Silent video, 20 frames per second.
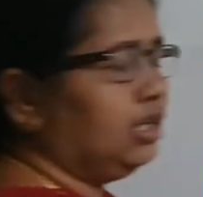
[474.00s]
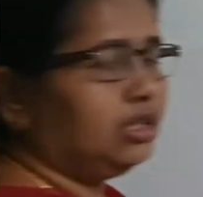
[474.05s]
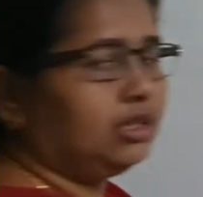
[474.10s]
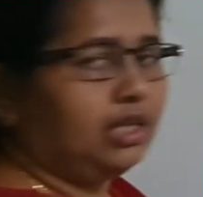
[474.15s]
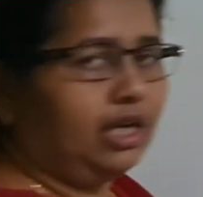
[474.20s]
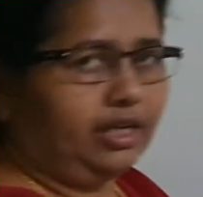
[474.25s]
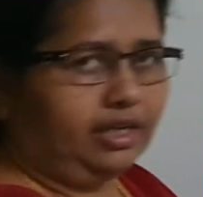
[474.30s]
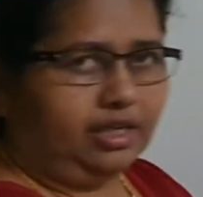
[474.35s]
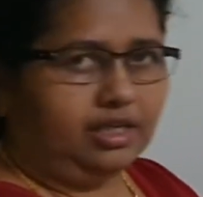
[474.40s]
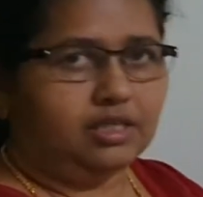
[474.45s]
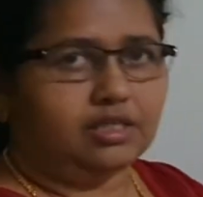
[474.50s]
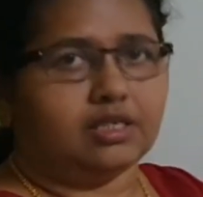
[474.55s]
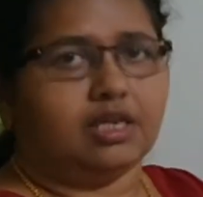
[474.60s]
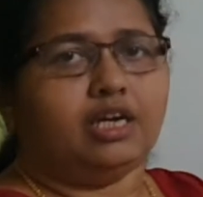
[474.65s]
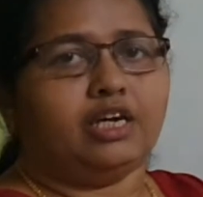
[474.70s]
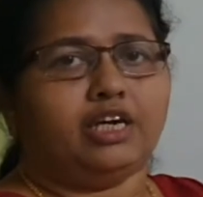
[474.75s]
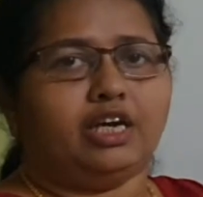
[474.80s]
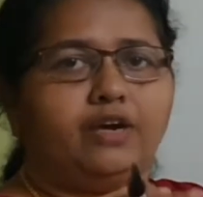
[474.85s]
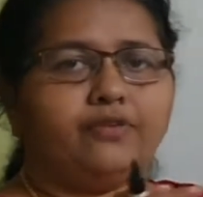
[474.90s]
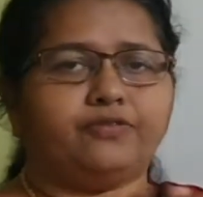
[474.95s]
That is,
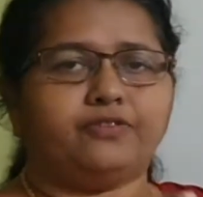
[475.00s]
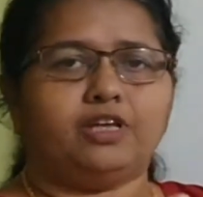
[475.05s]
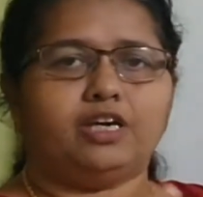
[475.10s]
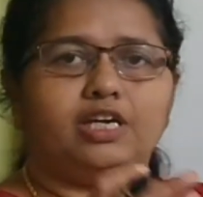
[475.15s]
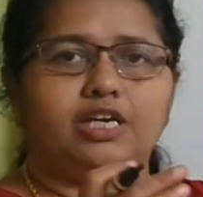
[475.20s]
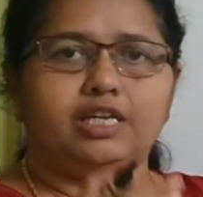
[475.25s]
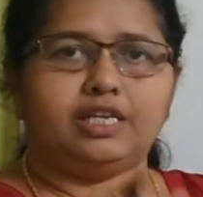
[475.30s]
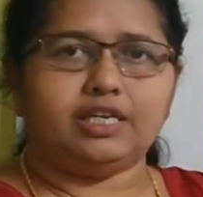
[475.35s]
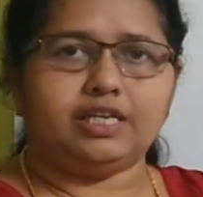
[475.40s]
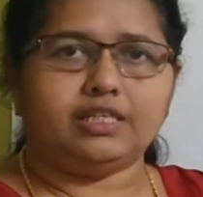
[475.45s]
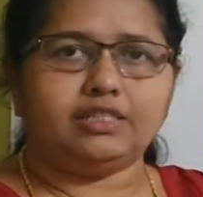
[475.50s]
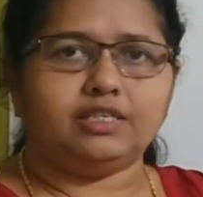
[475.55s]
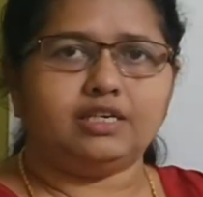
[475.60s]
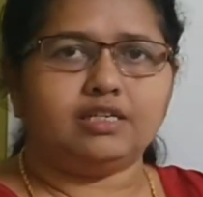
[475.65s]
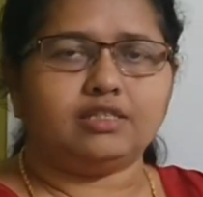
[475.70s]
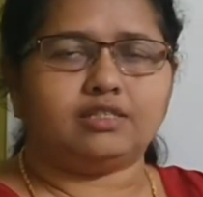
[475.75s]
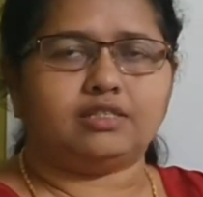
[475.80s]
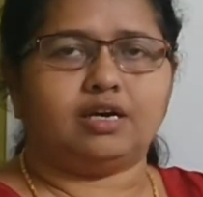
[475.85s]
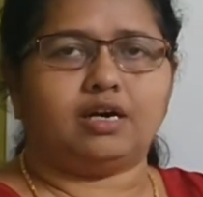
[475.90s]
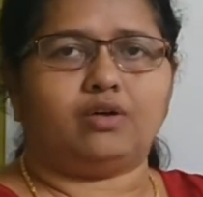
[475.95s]
if the
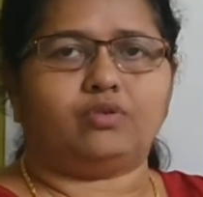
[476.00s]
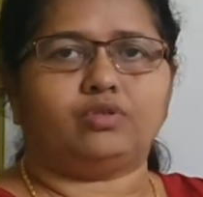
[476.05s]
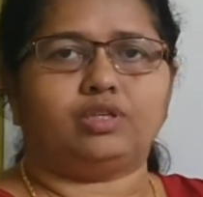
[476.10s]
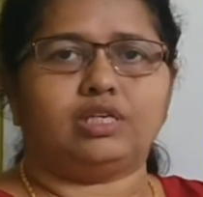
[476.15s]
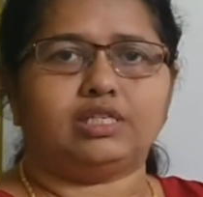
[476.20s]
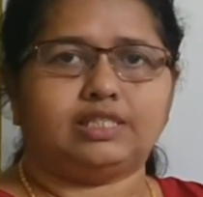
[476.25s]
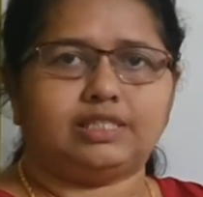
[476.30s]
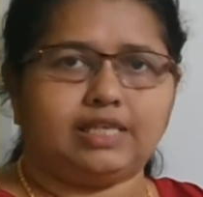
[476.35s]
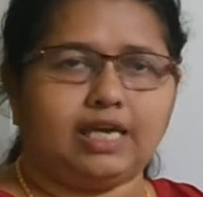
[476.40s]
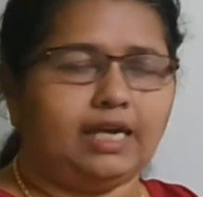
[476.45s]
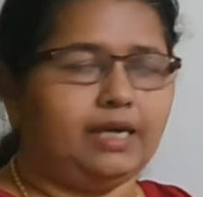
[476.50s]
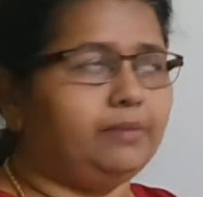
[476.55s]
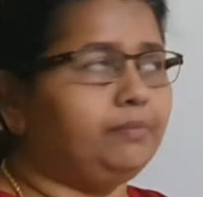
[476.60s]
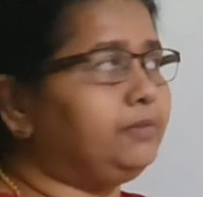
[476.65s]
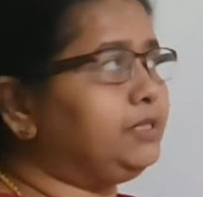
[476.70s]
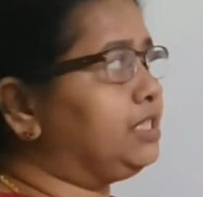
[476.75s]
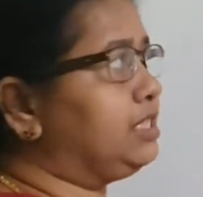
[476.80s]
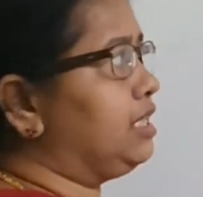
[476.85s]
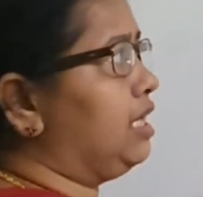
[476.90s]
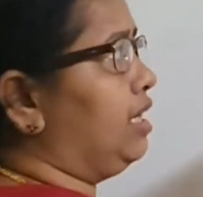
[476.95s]
integers have the
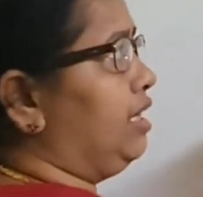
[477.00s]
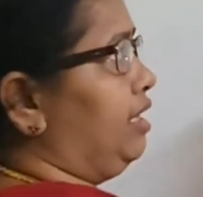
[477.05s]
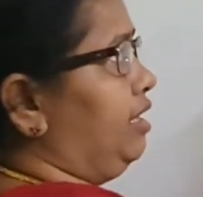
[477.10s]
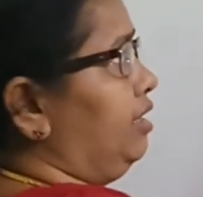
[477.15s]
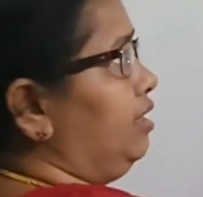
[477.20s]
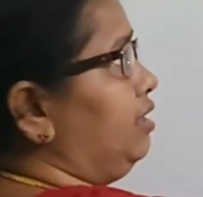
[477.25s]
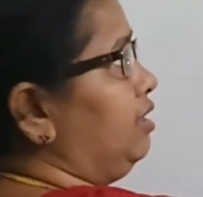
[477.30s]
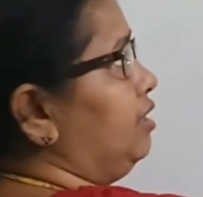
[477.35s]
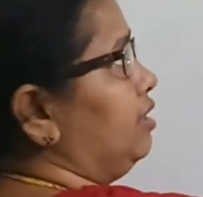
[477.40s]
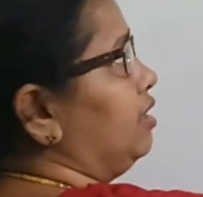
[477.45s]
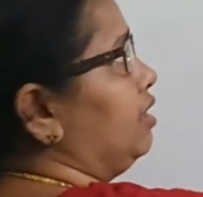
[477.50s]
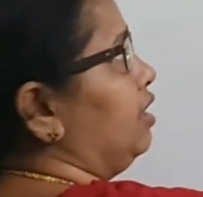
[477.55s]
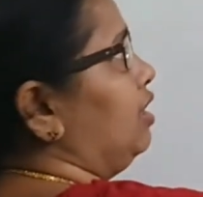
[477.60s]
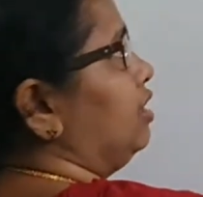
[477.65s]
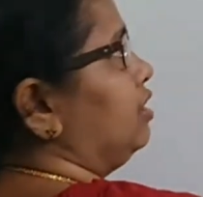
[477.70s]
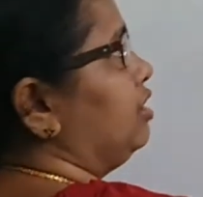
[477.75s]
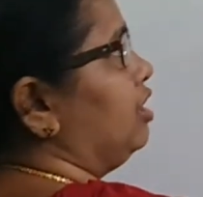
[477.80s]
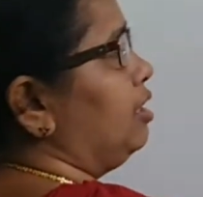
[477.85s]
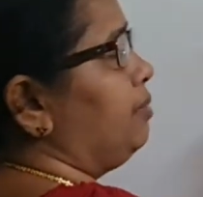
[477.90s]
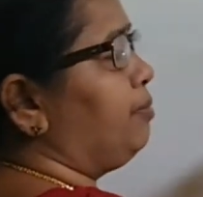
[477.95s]
same sign,
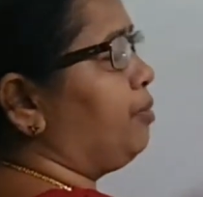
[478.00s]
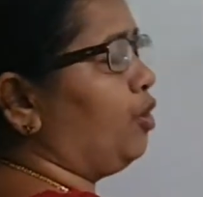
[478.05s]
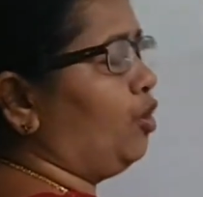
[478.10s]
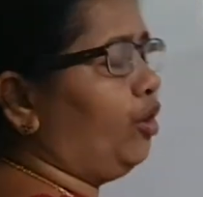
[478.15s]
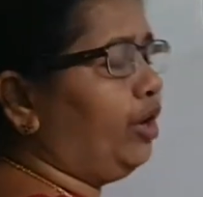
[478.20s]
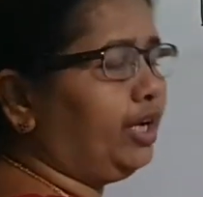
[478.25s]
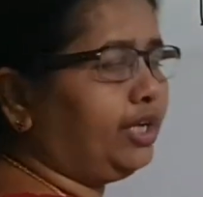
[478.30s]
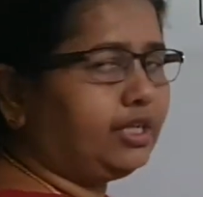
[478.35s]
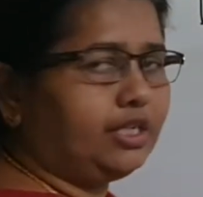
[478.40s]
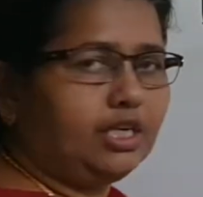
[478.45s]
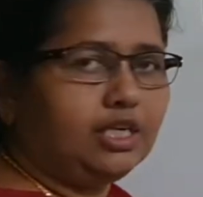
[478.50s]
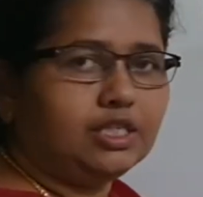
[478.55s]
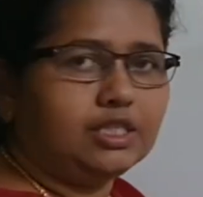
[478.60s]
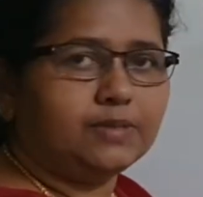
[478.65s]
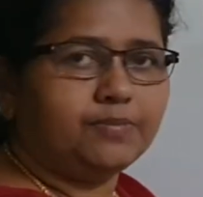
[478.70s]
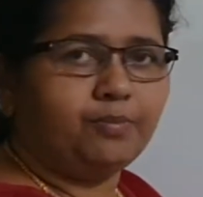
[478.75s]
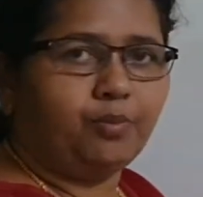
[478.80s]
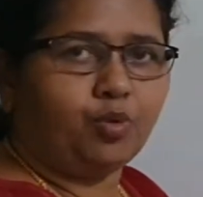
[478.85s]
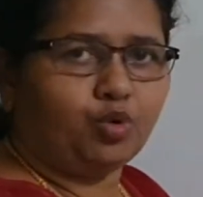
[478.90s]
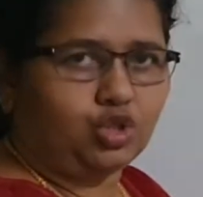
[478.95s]
the product
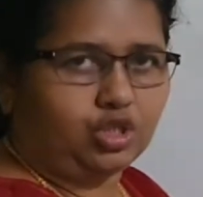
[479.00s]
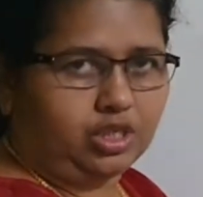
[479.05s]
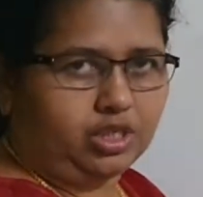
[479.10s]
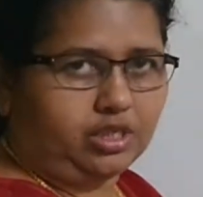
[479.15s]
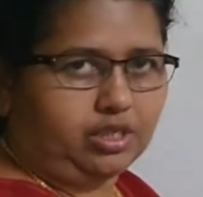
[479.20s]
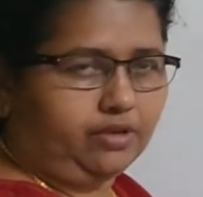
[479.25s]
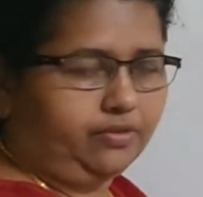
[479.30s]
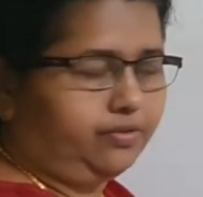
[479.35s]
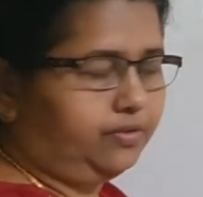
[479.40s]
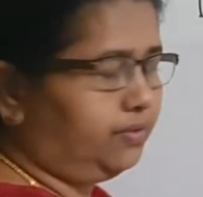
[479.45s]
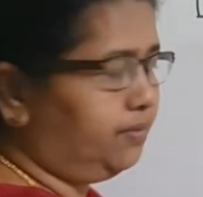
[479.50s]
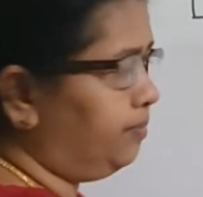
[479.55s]
is positive.